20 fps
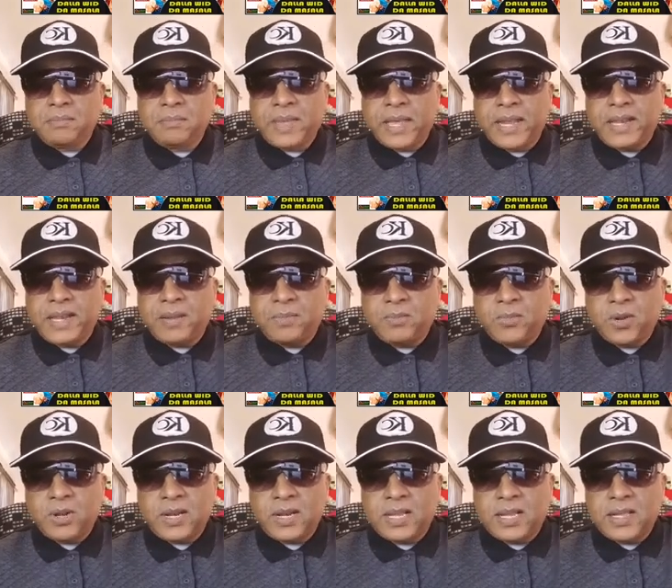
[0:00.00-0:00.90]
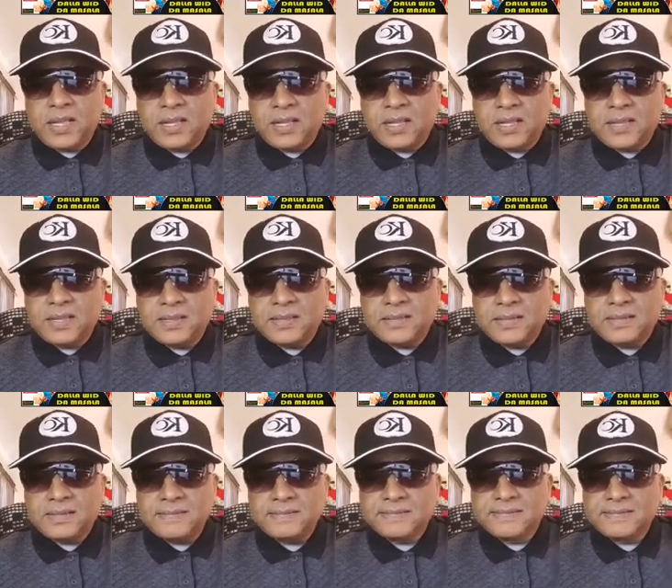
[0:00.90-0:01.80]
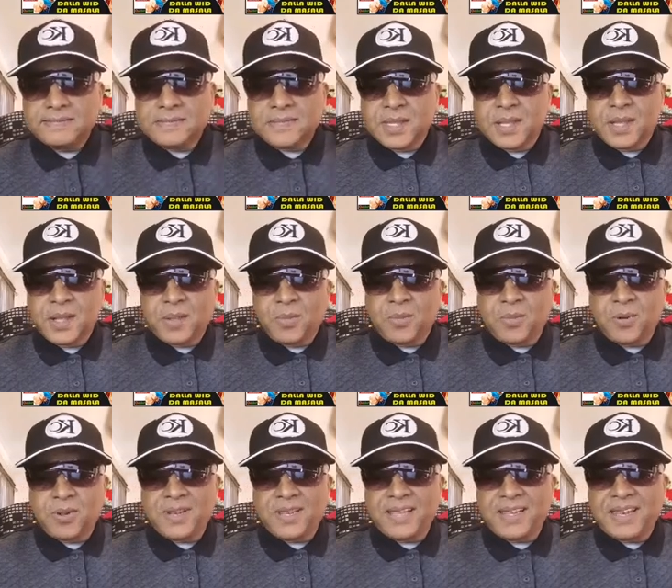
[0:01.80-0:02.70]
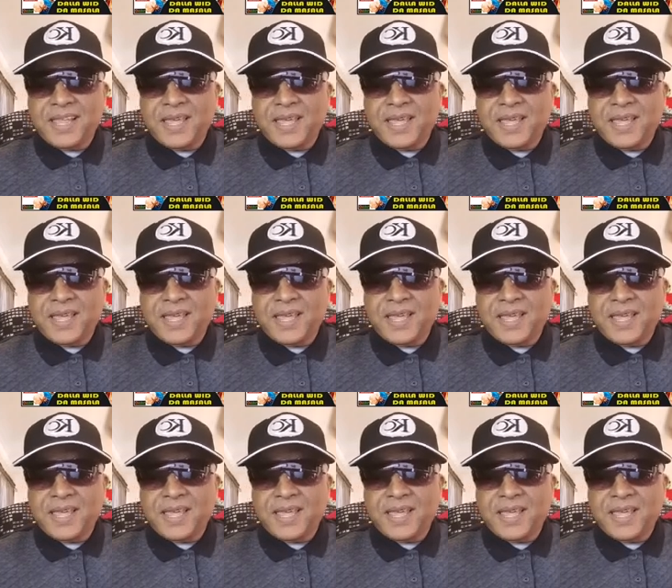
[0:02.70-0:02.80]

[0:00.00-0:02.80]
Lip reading: Married a Mudli. Mudli